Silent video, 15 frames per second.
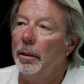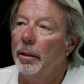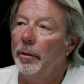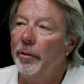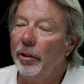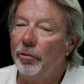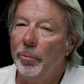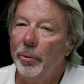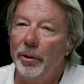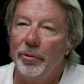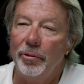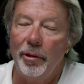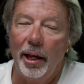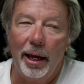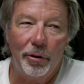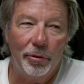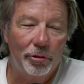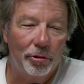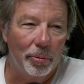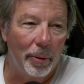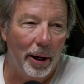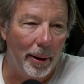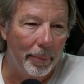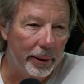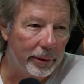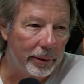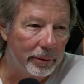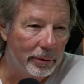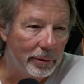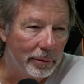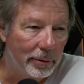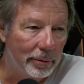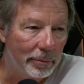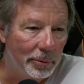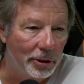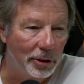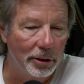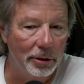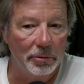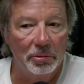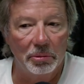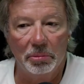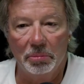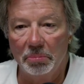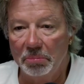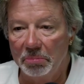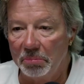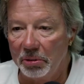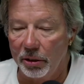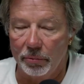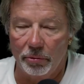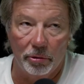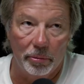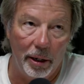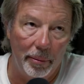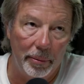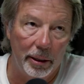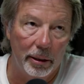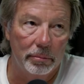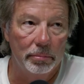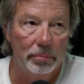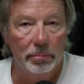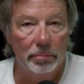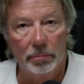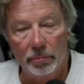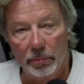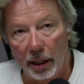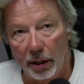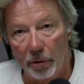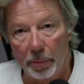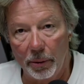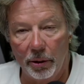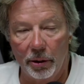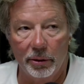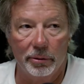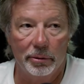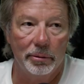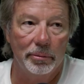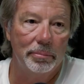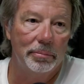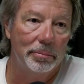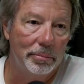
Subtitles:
Next one is nano ceramic, which is ceramic, nanoparticle.